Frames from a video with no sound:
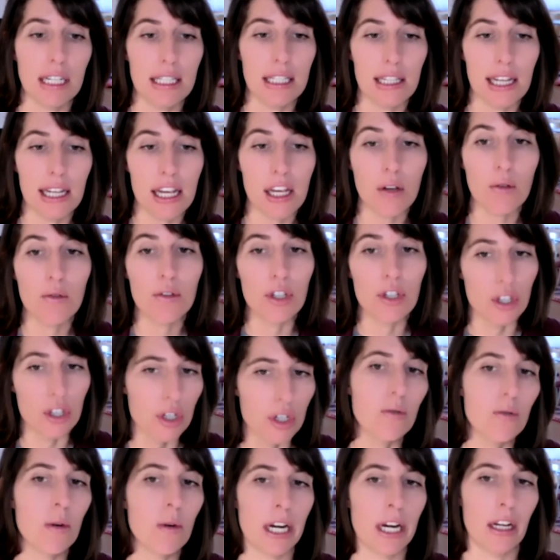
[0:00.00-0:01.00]
Let's say you
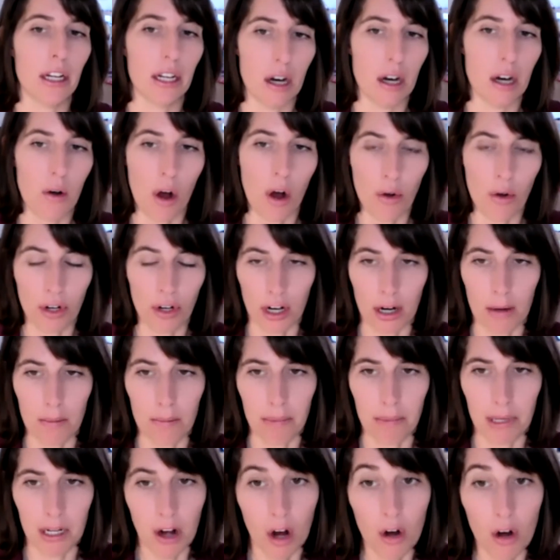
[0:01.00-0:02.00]
do want to go owner and
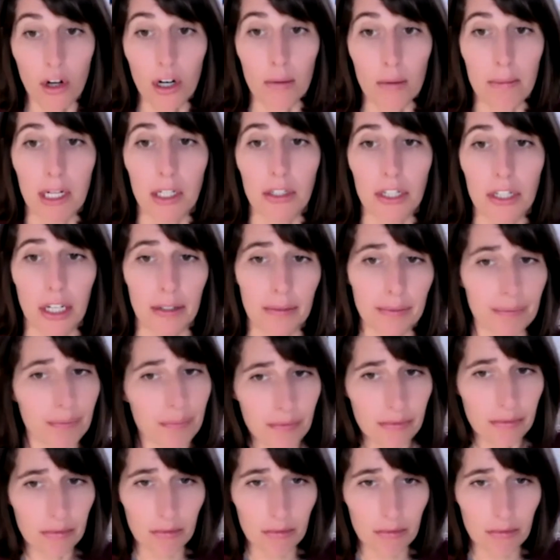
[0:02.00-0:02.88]
owner builder.